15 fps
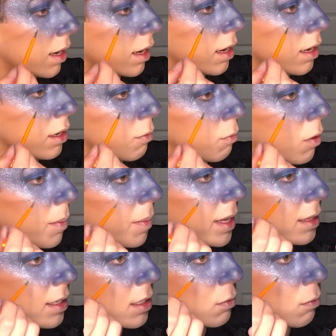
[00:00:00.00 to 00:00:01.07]
And you want to
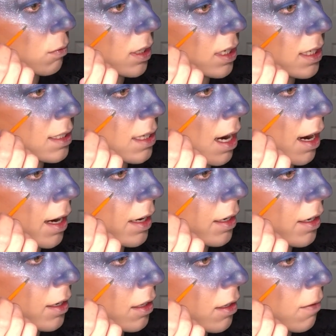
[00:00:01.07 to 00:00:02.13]
make these really
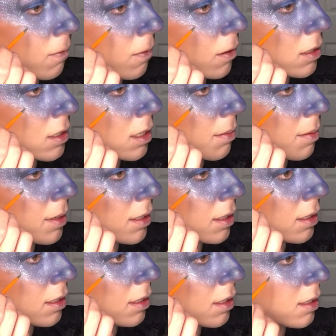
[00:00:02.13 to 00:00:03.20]
tiny. The first time I
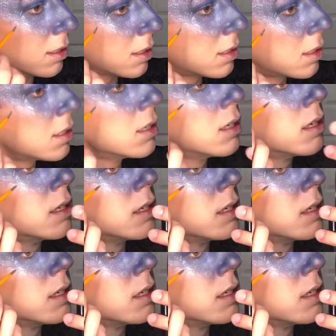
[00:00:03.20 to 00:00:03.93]
did this,